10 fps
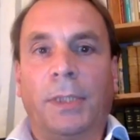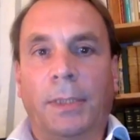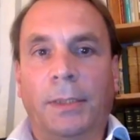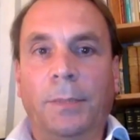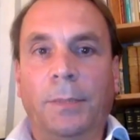
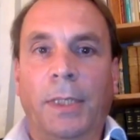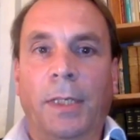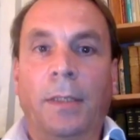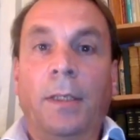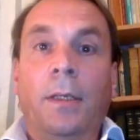
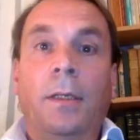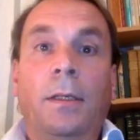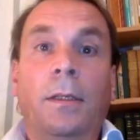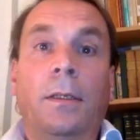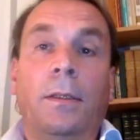academia,
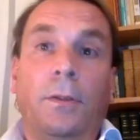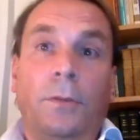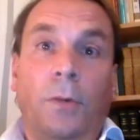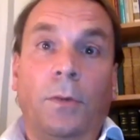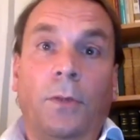uh, the
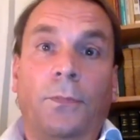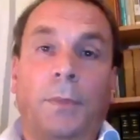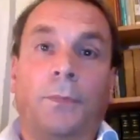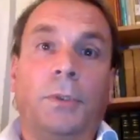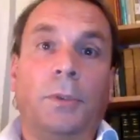role of,
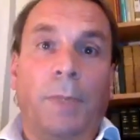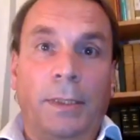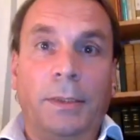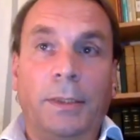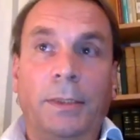of
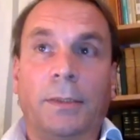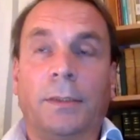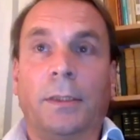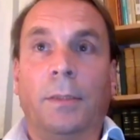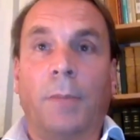
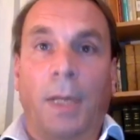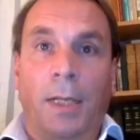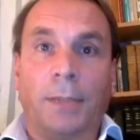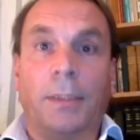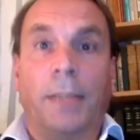humanities, um,
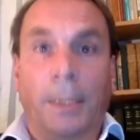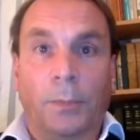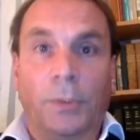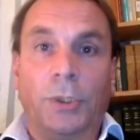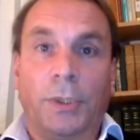arts,
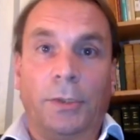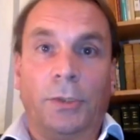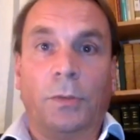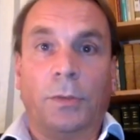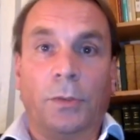languages, and
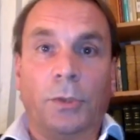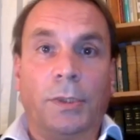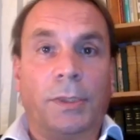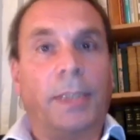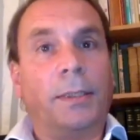social
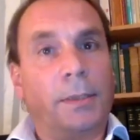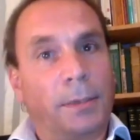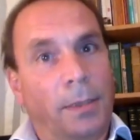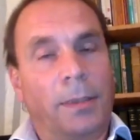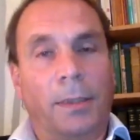
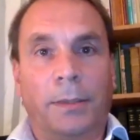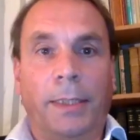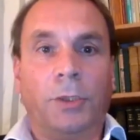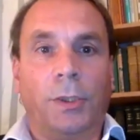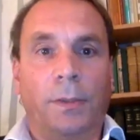sciences and the
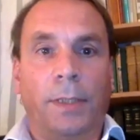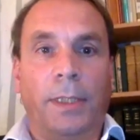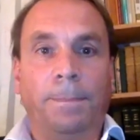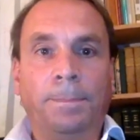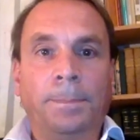interaction
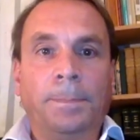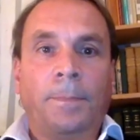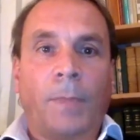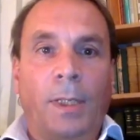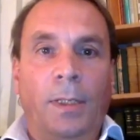there.
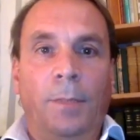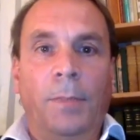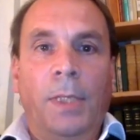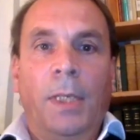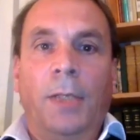
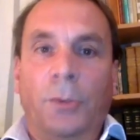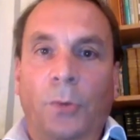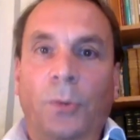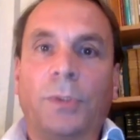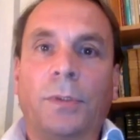Um, and
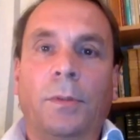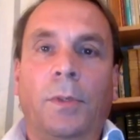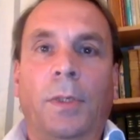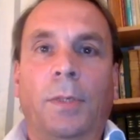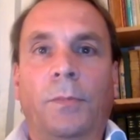also
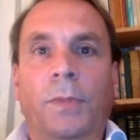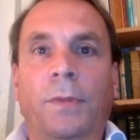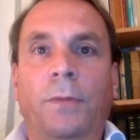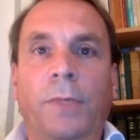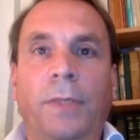um, with
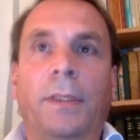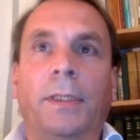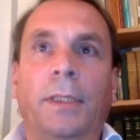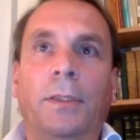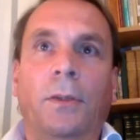the
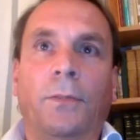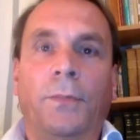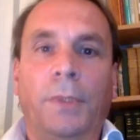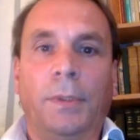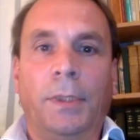rethinking of
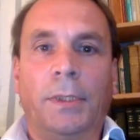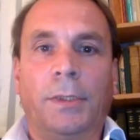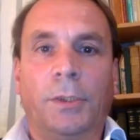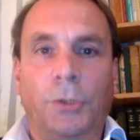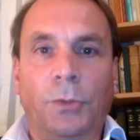the
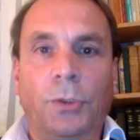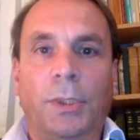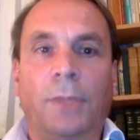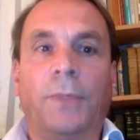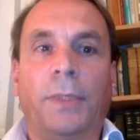
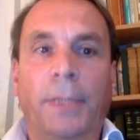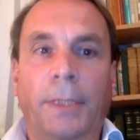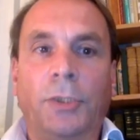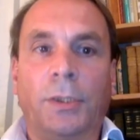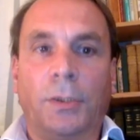institutional and
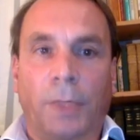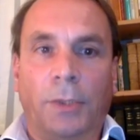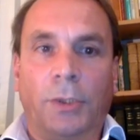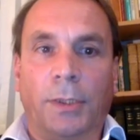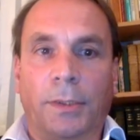financial
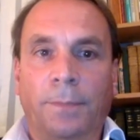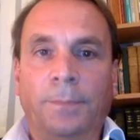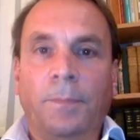structures